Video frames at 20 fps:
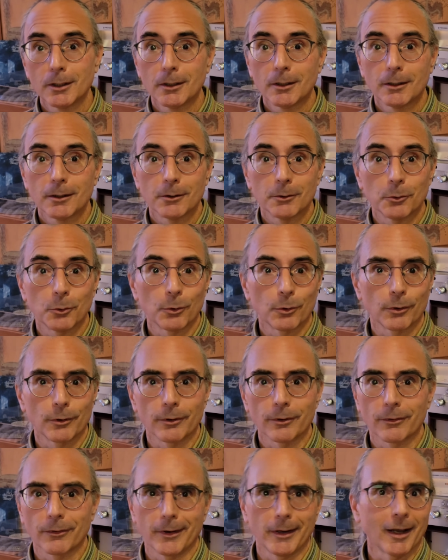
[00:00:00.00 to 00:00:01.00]
or
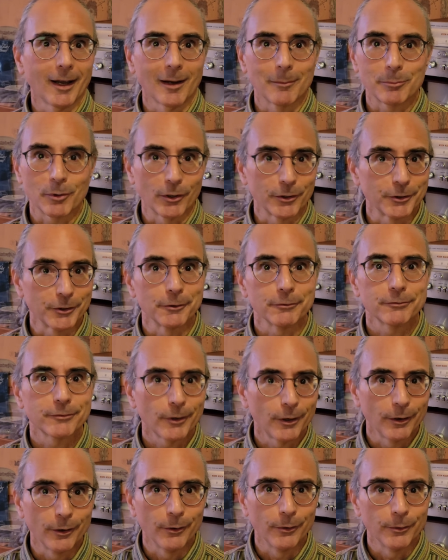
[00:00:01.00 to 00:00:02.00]
the app on your
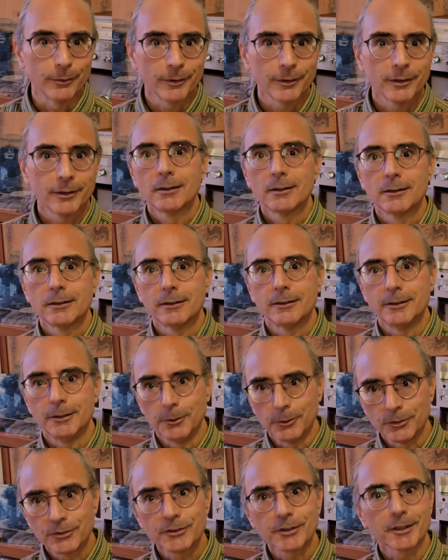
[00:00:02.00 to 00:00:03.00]
phone,
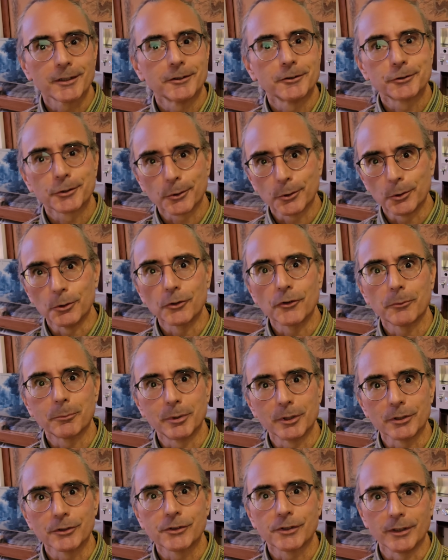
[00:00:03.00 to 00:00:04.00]
used to control the
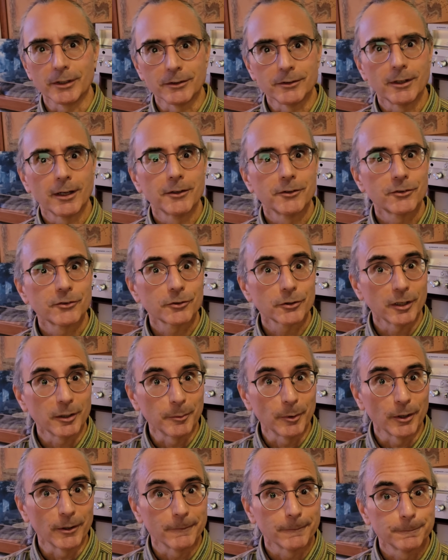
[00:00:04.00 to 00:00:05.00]
built-in
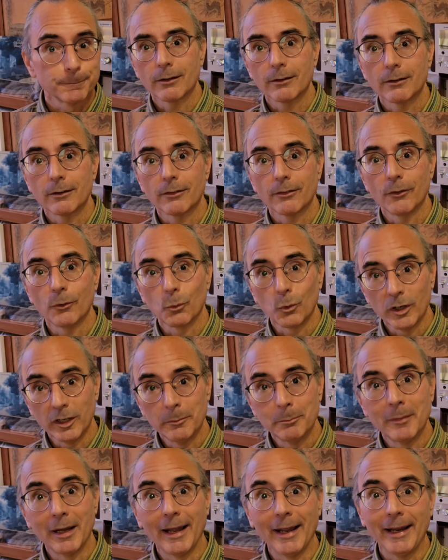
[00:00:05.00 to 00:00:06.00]
streamer. The
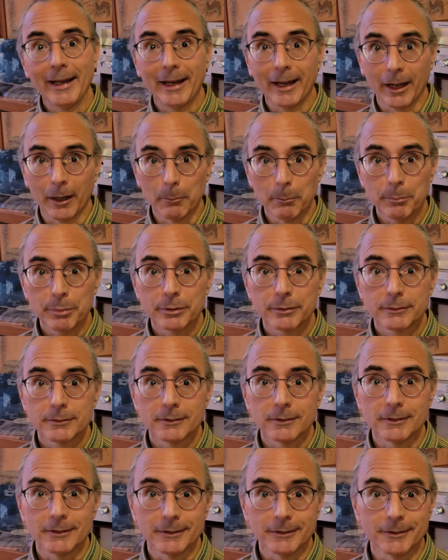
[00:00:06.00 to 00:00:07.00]
WIM amp
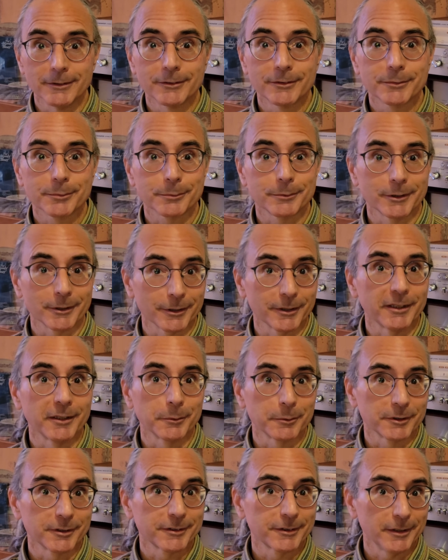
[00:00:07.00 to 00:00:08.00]
is really a
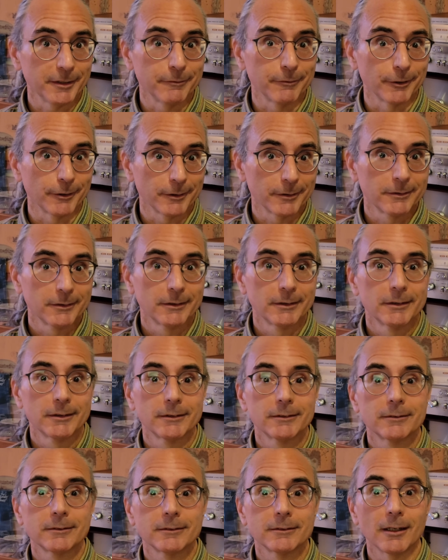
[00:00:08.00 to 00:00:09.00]
receiver,
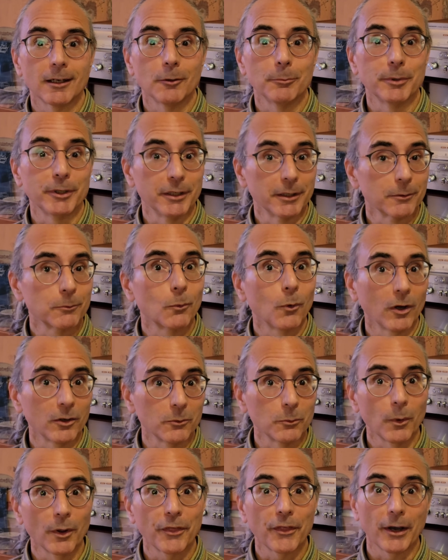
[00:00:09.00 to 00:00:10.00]
albeit one
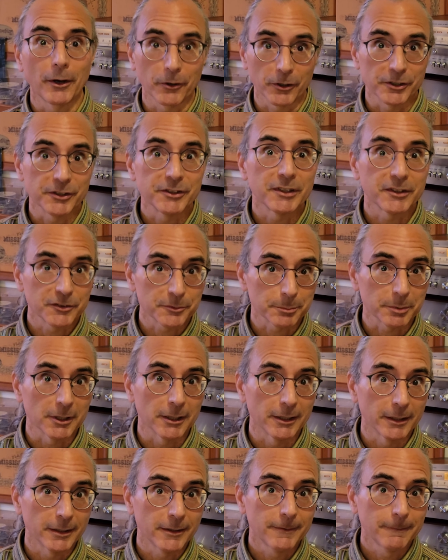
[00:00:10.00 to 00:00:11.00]
without a
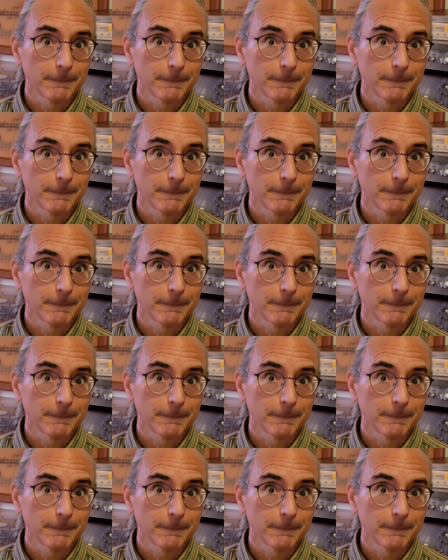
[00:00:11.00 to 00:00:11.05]
display.